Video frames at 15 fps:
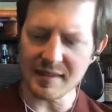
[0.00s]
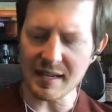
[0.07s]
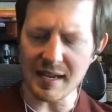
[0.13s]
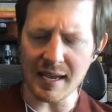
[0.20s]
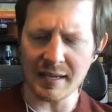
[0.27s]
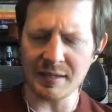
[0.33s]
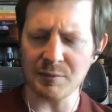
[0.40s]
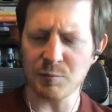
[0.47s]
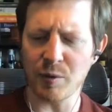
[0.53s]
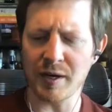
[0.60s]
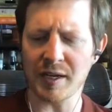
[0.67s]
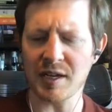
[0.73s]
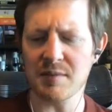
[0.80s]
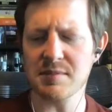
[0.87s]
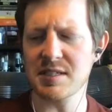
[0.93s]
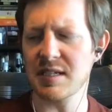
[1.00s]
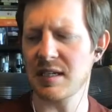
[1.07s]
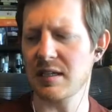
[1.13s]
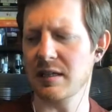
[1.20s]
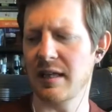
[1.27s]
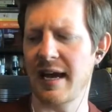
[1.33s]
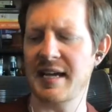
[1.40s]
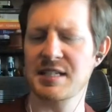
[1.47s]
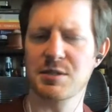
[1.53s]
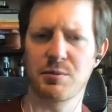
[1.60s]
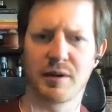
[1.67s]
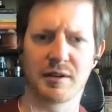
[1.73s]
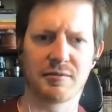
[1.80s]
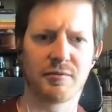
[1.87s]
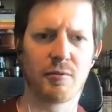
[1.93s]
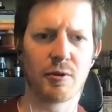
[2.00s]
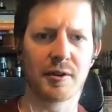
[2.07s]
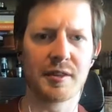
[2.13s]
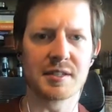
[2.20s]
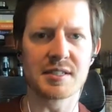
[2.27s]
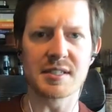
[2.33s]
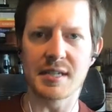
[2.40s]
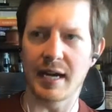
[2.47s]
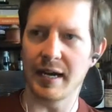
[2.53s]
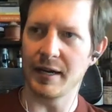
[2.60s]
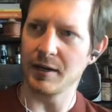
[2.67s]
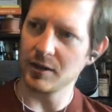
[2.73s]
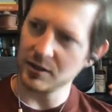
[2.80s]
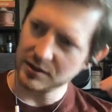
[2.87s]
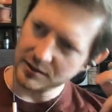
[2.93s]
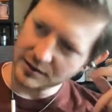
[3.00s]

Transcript: And then when it comes to glassware for this style,